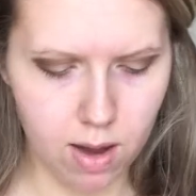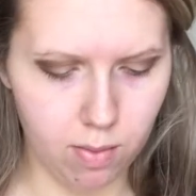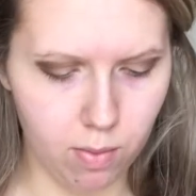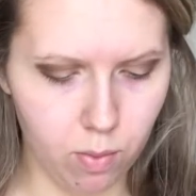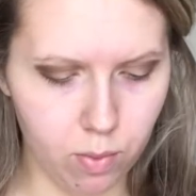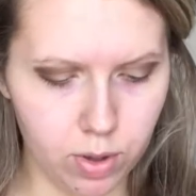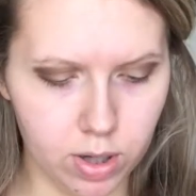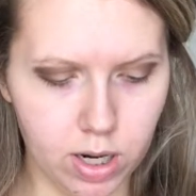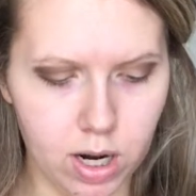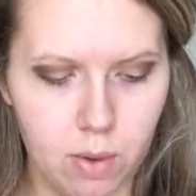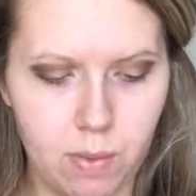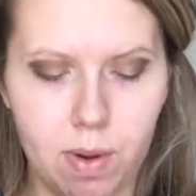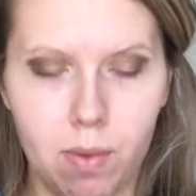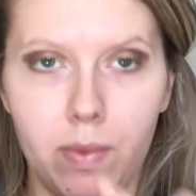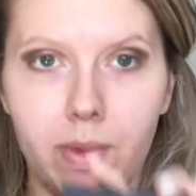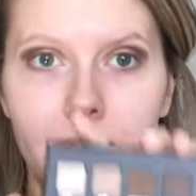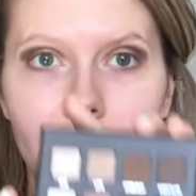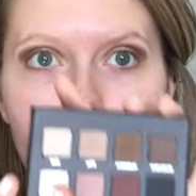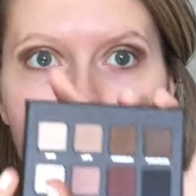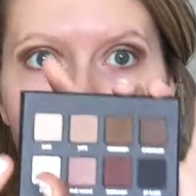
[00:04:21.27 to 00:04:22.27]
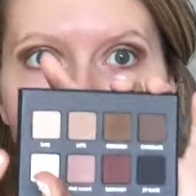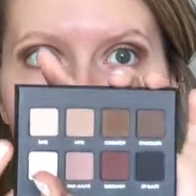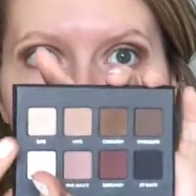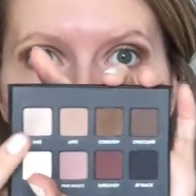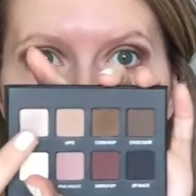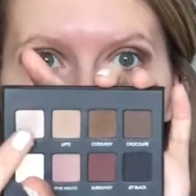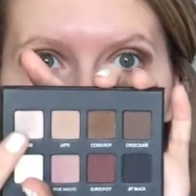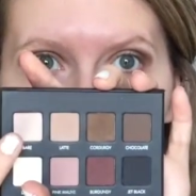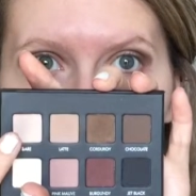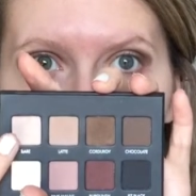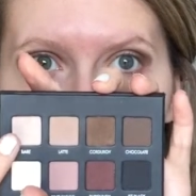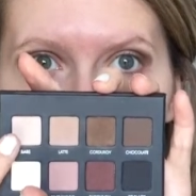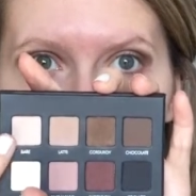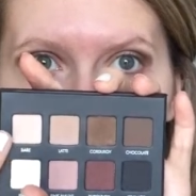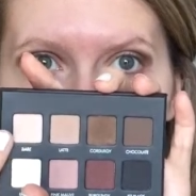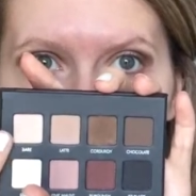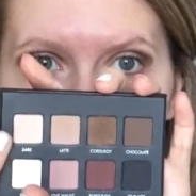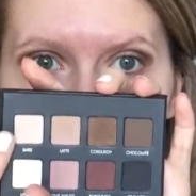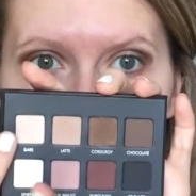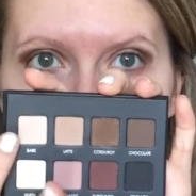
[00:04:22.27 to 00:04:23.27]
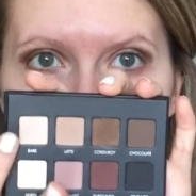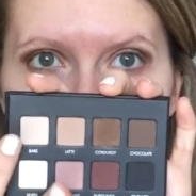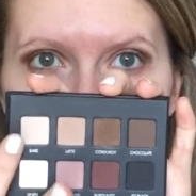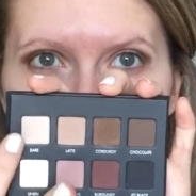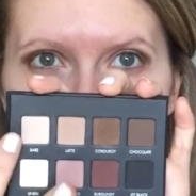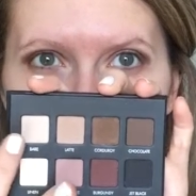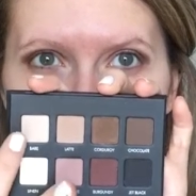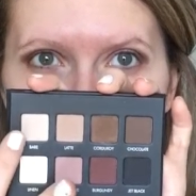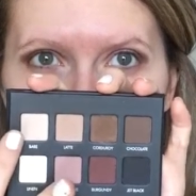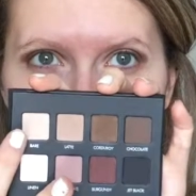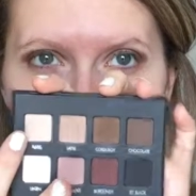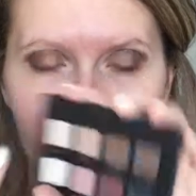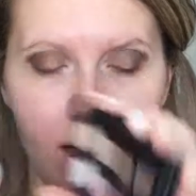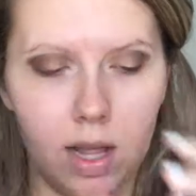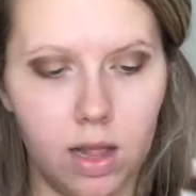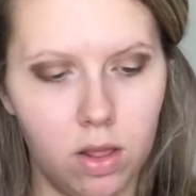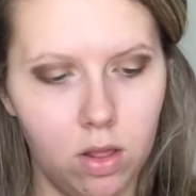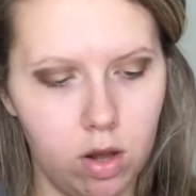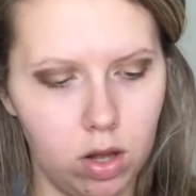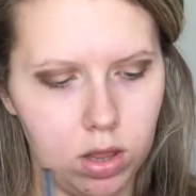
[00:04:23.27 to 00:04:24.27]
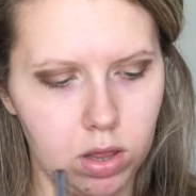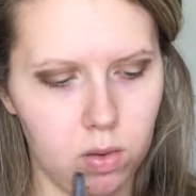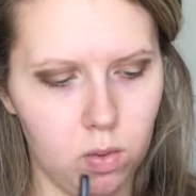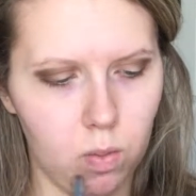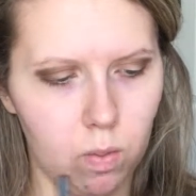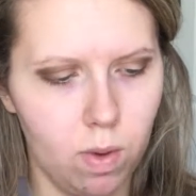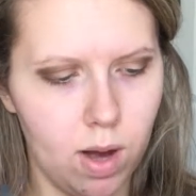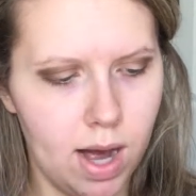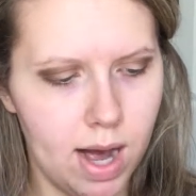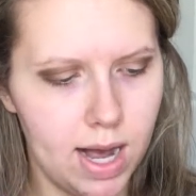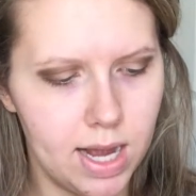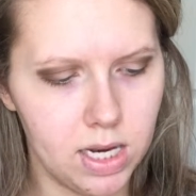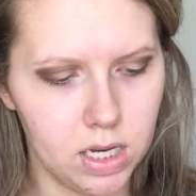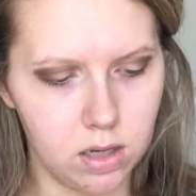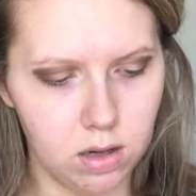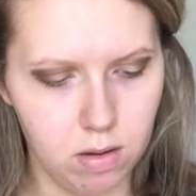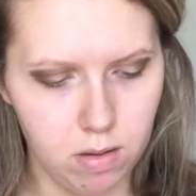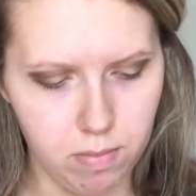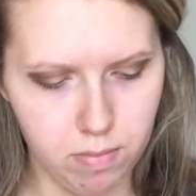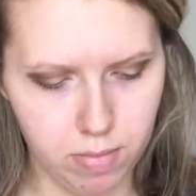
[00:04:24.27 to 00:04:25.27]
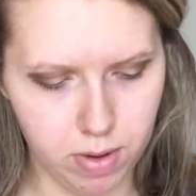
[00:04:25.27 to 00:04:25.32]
We're going to go in with that bare color right here, like not the white,